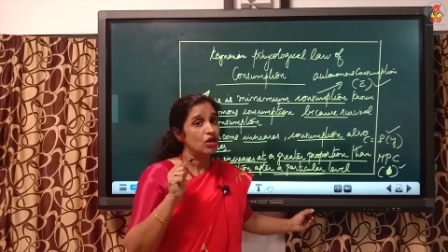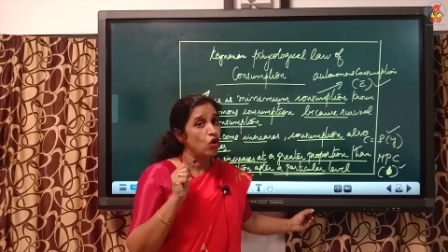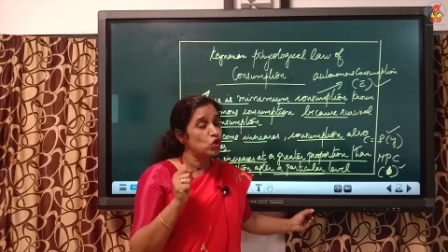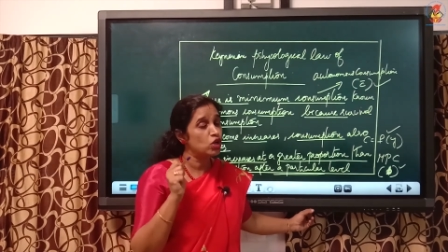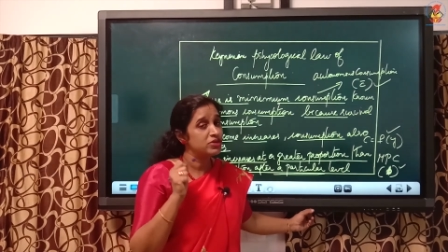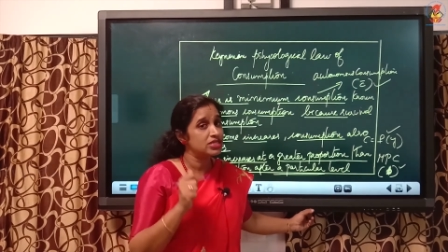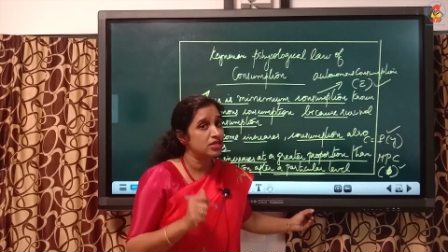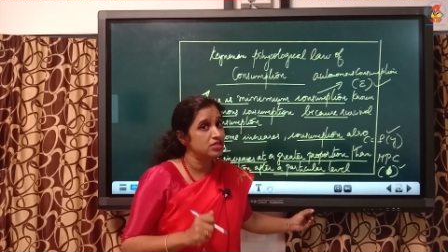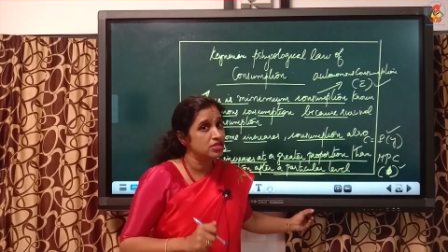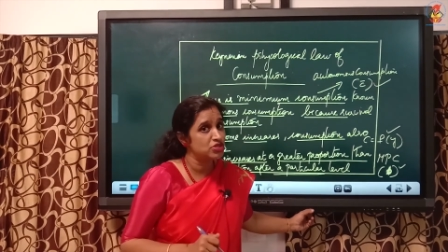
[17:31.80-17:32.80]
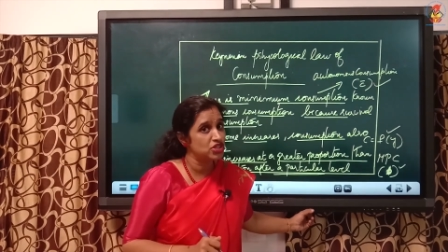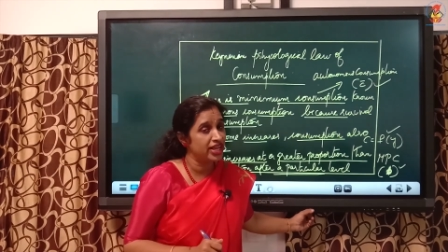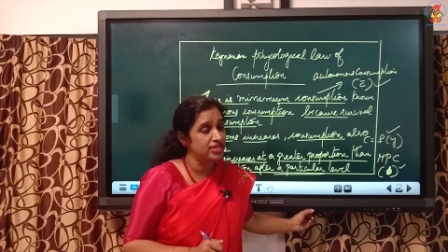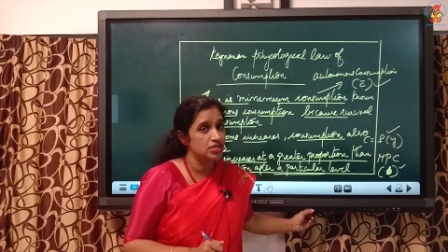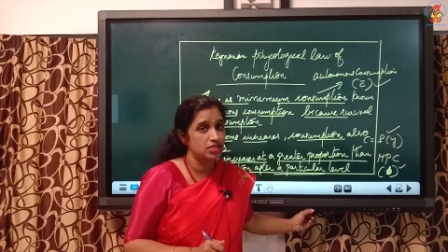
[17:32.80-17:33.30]
autonomous consumption
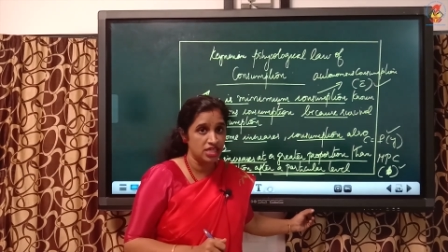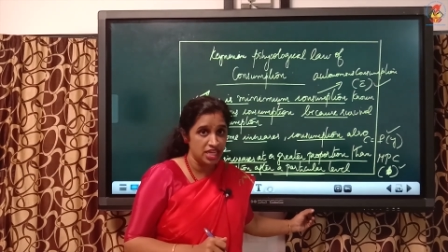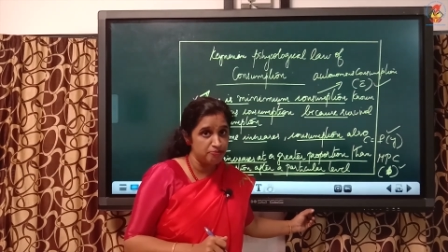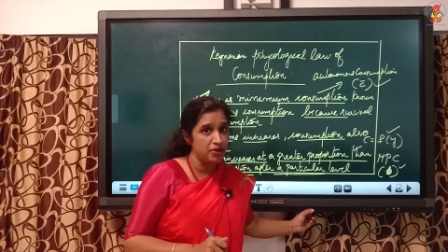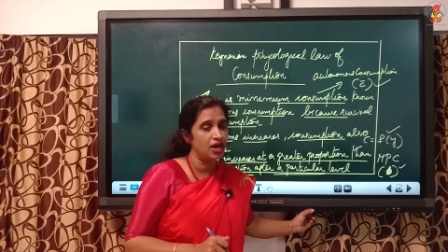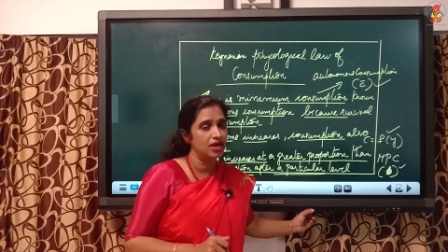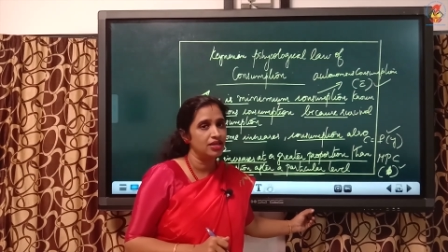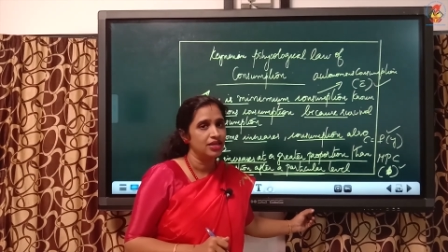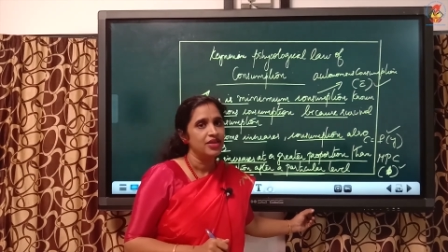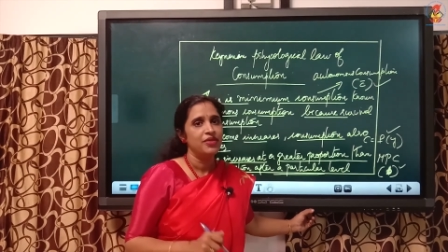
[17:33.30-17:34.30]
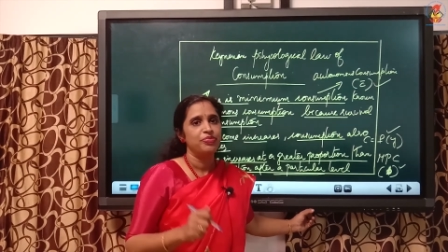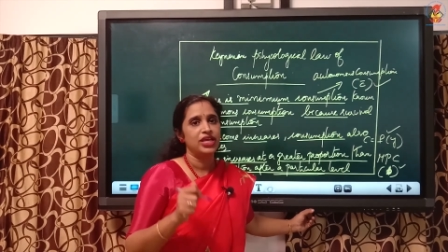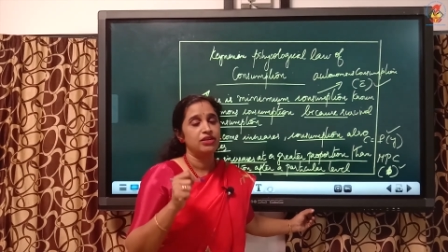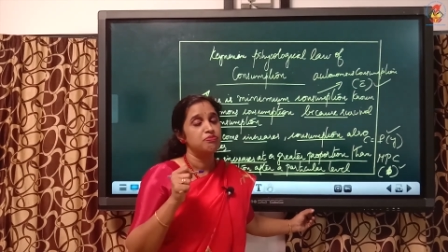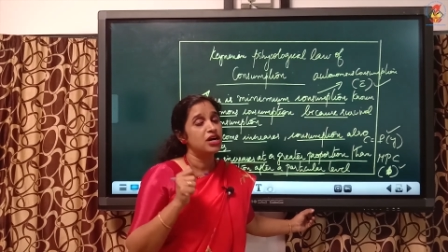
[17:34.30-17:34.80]
as C bar,
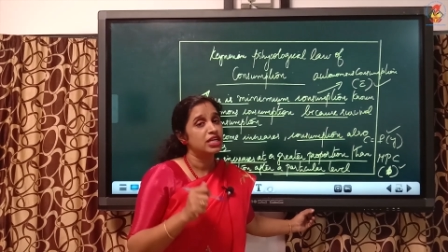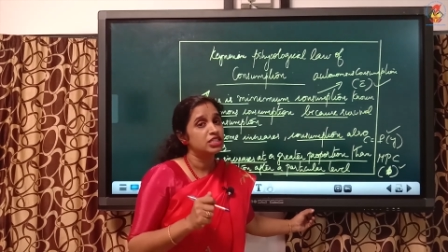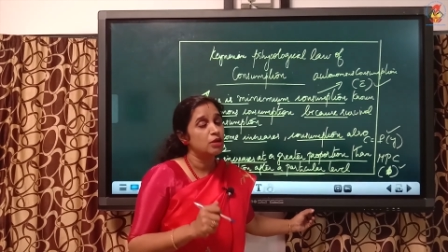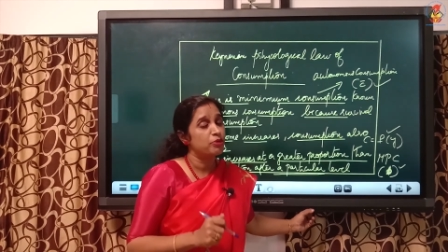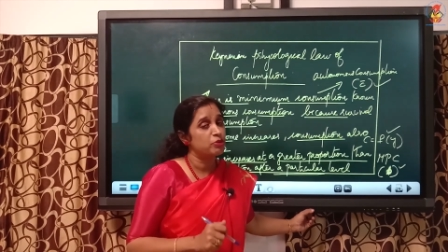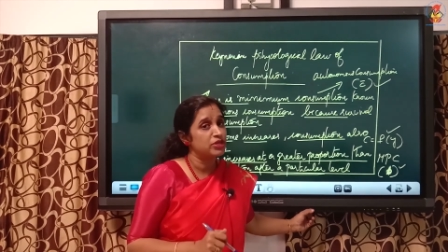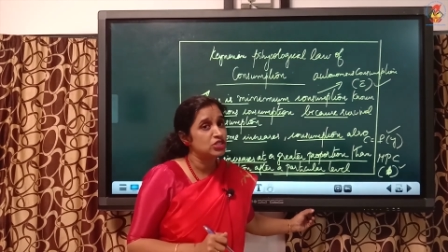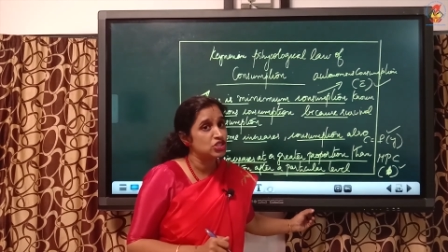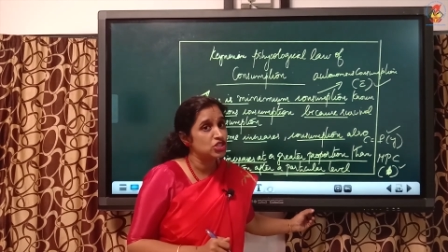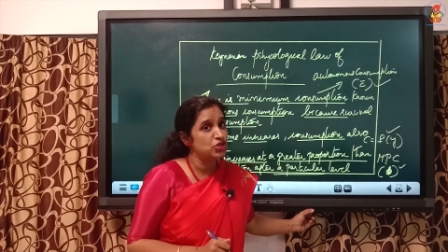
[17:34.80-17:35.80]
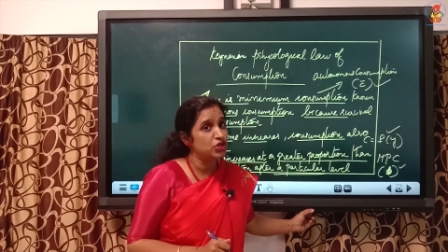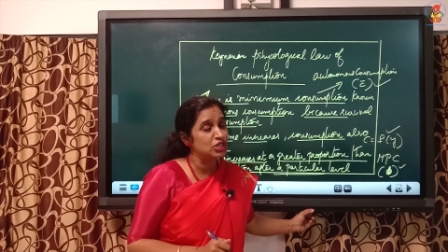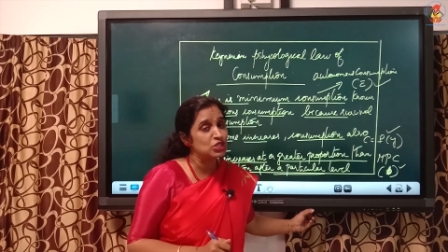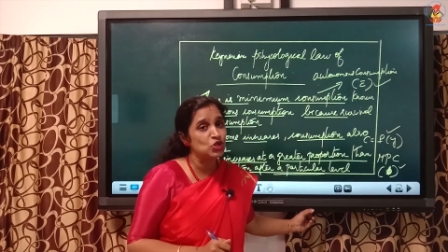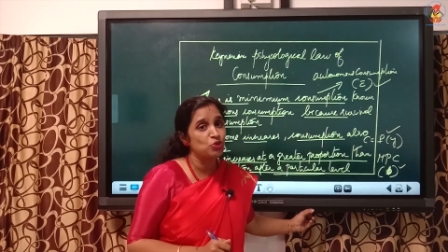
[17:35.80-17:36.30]
then marginal propensity to
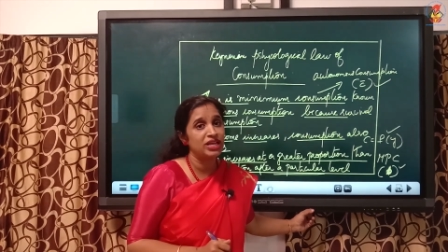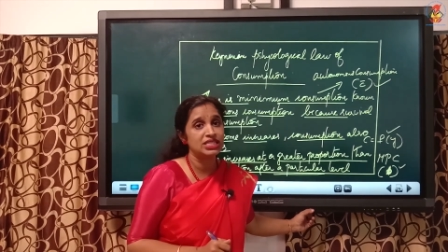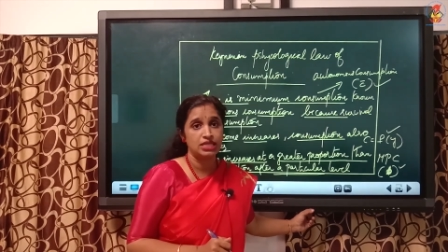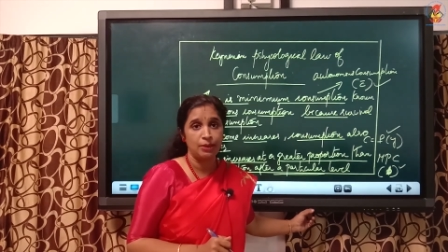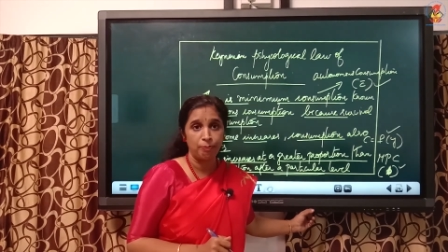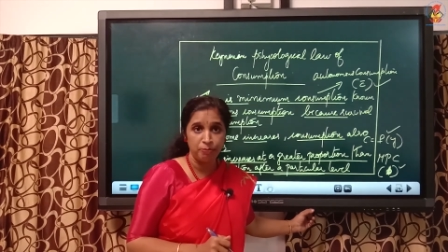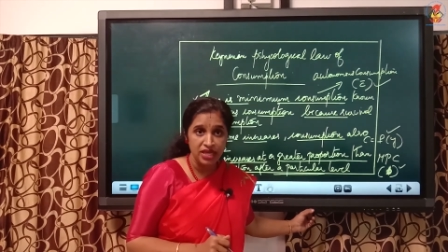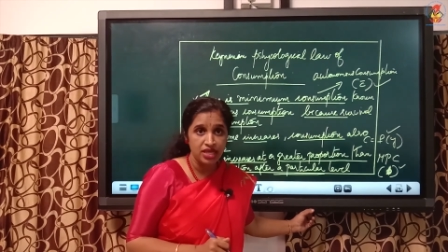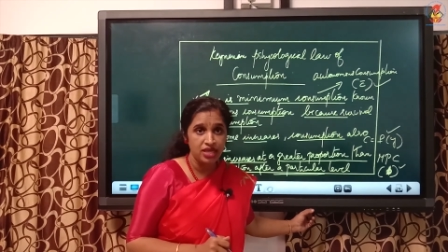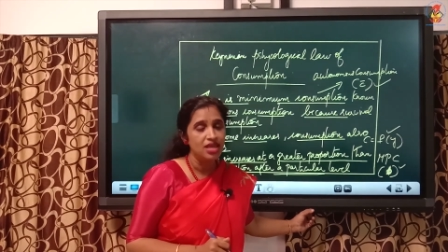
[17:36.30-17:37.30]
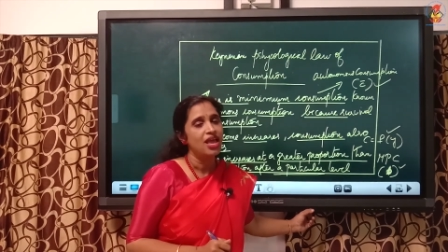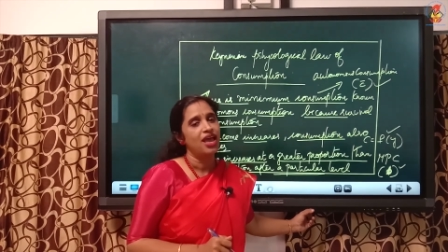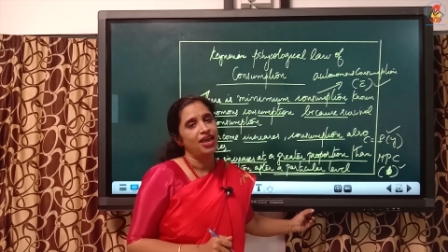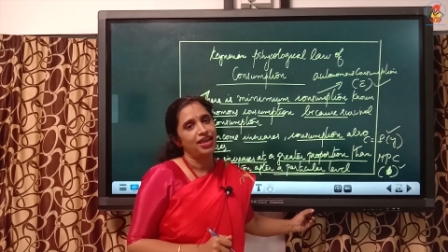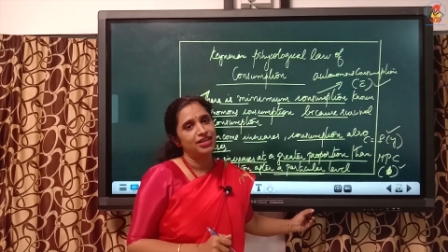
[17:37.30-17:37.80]
consume as B
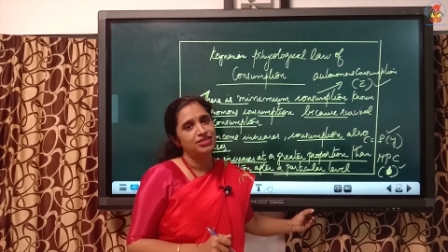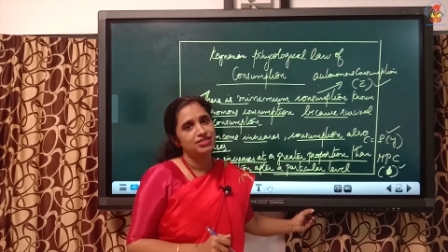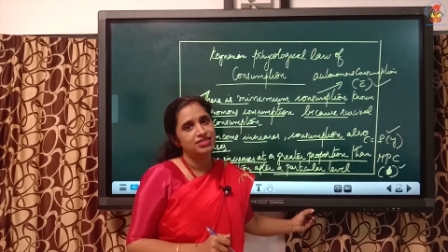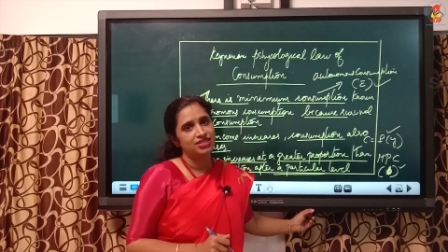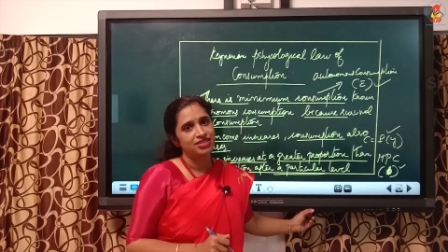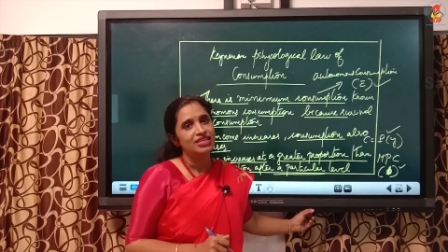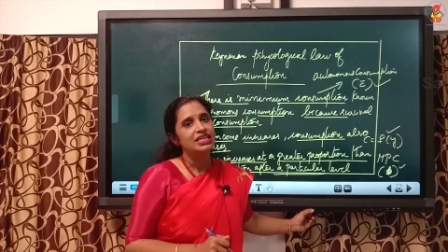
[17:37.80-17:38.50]
and uh,